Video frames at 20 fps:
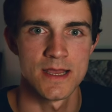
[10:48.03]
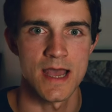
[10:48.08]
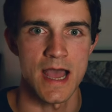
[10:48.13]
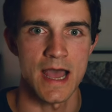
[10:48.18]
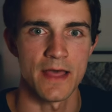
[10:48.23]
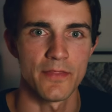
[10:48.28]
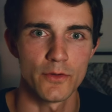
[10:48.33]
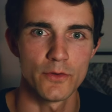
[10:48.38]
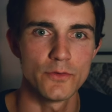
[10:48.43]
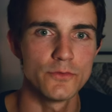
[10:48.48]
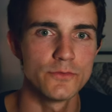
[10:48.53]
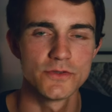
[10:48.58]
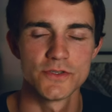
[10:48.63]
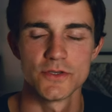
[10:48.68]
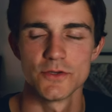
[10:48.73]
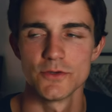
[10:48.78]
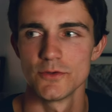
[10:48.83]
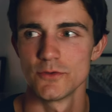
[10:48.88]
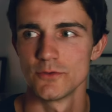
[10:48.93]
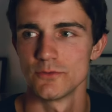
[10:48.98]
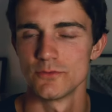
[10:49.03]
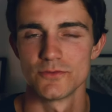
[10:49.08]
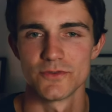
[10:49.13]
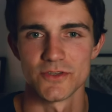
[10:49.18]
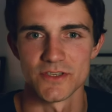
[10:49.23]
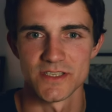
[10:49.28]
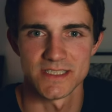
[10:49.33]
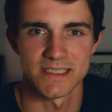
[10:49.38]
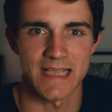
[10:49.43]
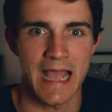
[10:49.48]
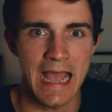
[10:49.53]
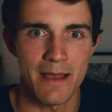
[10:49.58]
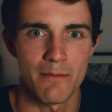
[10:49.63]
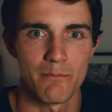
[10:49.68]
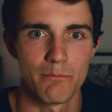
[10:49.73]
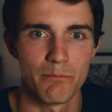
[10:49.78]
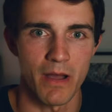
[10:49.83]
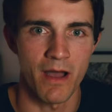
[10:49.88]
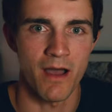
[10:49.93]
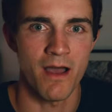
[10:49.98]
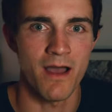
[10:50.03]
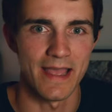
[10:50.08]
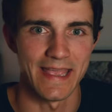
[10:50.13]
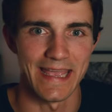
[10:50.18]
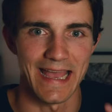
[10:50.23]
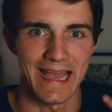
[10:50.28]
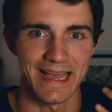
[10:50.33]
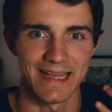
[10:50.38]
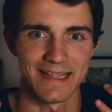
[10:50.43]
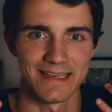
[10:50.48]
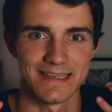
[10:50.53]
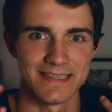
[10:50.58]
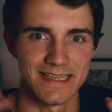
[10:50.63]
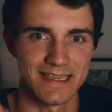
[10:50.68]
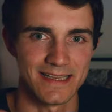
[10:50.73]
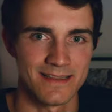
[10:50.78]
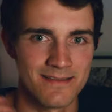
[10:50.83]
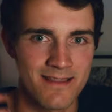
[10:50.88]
at those who just sat by and did